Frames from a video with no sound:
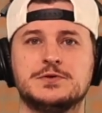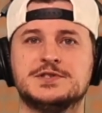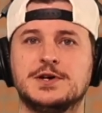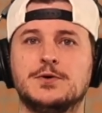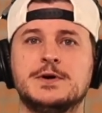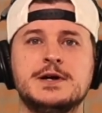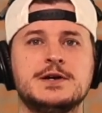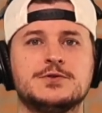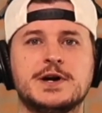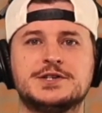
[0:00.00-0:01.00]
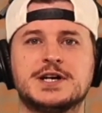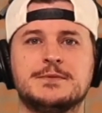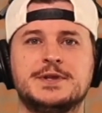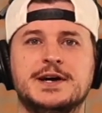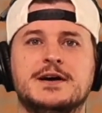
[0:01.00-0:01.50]
So great
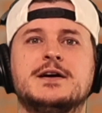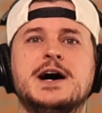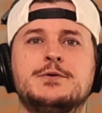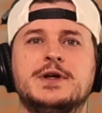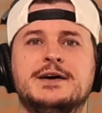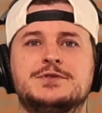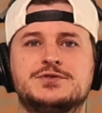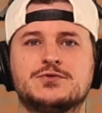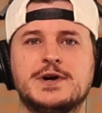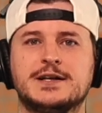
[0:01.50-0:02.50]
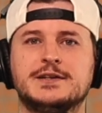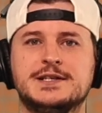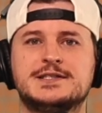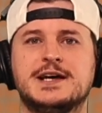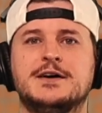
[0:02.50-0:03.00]
job there. I will have the direct
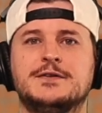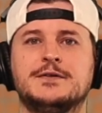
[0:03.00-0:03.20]
links down